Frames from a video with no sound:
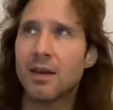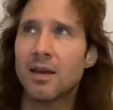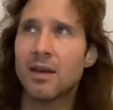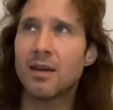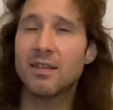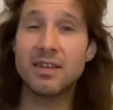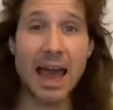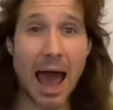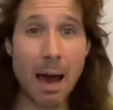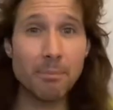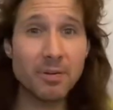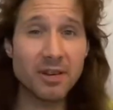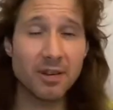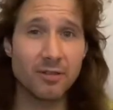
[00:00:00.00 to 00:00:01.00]
the
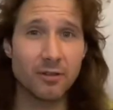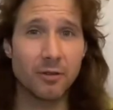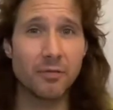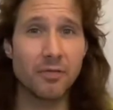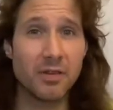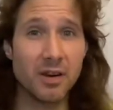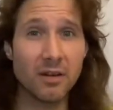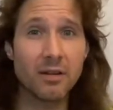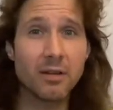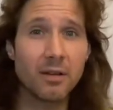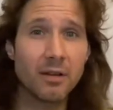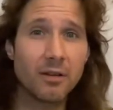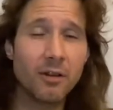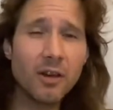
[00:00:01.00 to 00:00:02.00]
absence of fear,
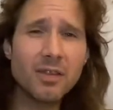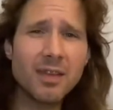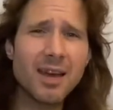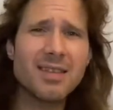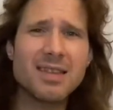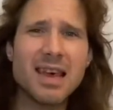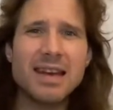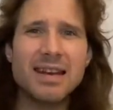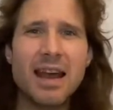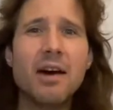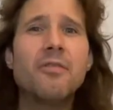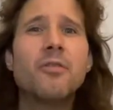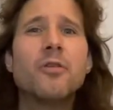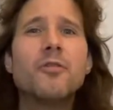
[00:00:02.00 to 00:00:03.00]
not that they
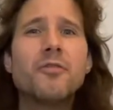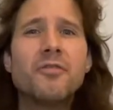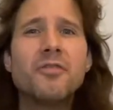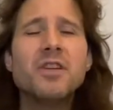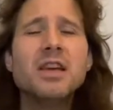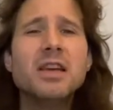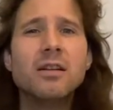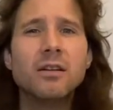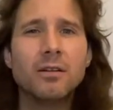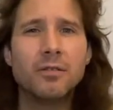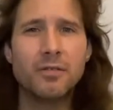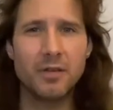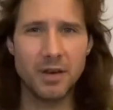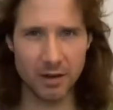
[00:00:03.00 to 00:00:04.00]
never feel
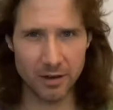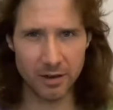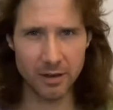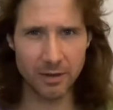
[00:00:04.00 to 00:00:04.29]
fear,